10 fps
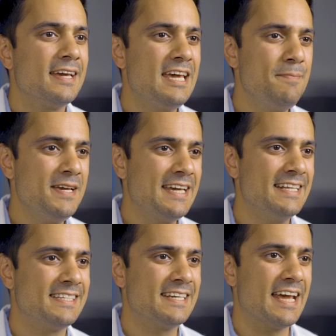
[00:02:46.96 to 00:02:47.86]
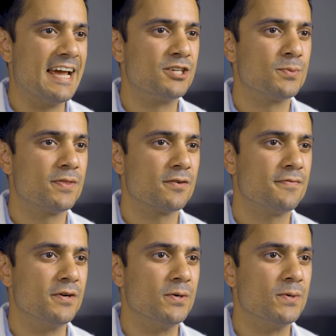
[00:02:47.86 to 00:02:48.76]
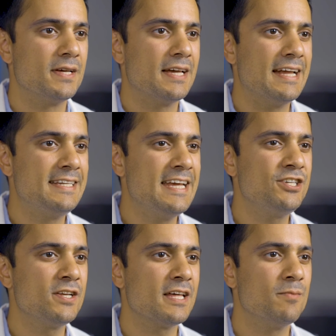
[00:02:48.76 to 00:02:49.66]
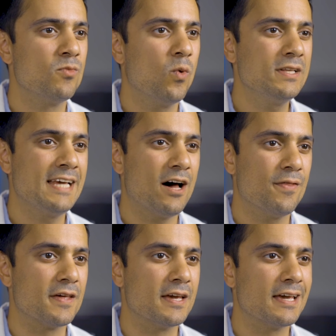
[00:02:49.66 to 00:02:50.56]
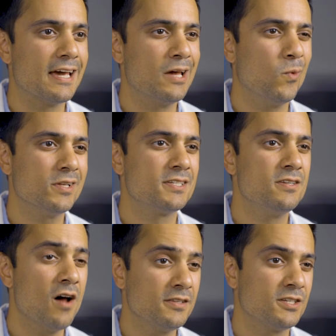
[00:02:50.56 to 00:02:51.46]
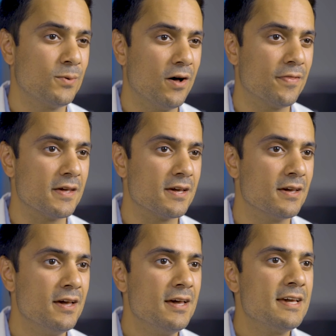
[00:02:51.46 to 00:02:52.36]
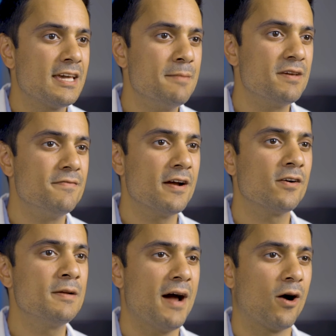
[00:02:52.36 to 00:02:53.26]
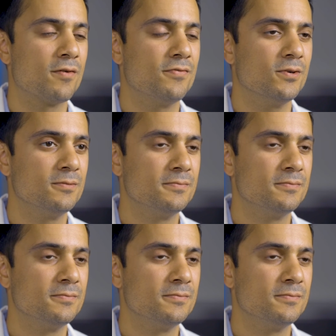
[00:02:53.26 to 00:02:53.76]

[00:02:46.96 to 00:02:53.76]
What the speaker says: Keeping kids engaged with their food and teaching them what's healthy and what's not so healthy can be very powerful.